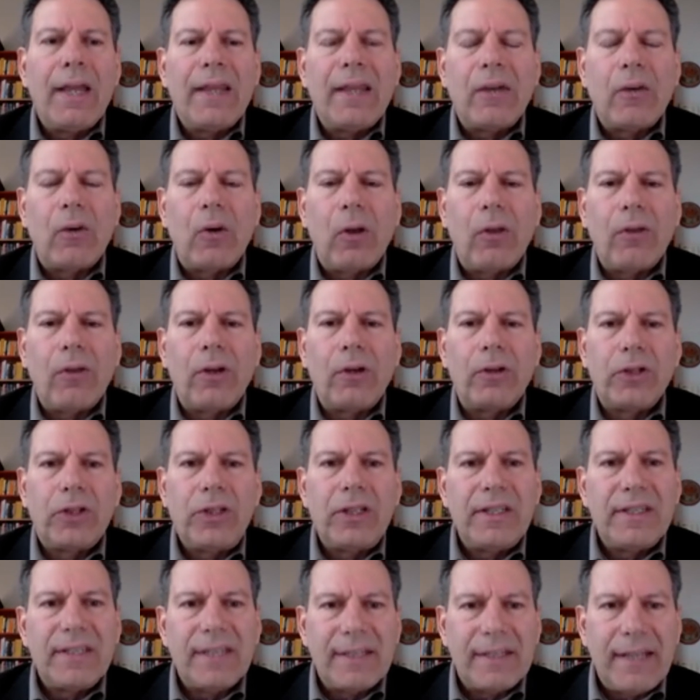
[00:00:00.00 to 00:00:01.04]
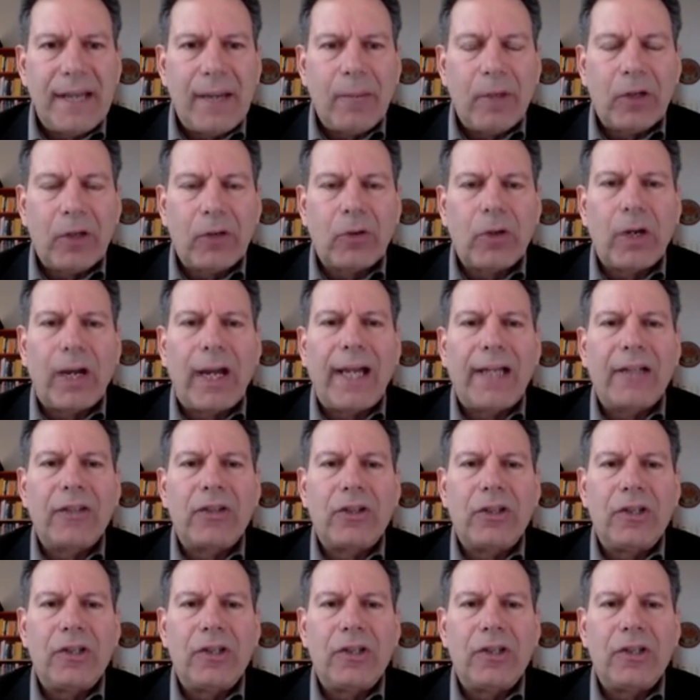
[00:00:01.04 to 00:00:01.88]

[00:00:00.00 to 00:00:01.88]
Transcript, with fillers: that although she's a Democrat,